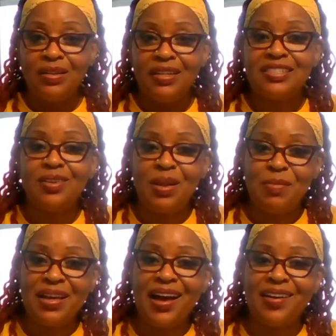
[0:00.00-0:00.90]
So let
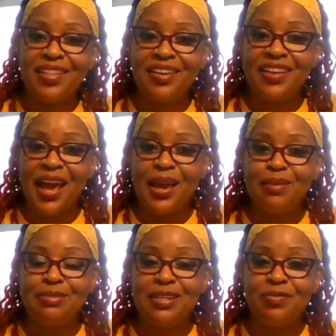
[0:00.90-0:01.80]
me call their
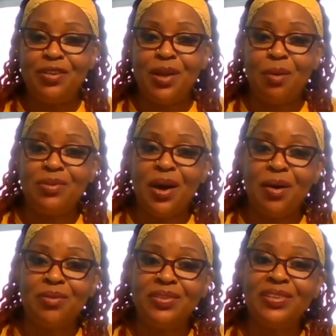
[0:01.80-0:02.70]
names. And if you don't
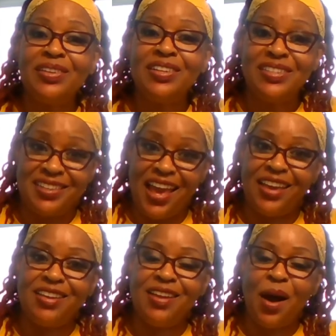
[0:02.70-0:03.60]
know, now
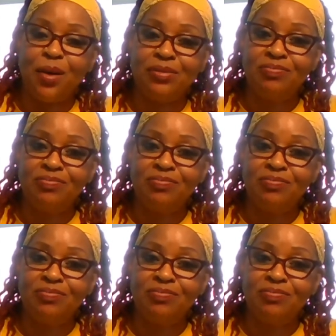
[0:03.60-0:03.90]
you know.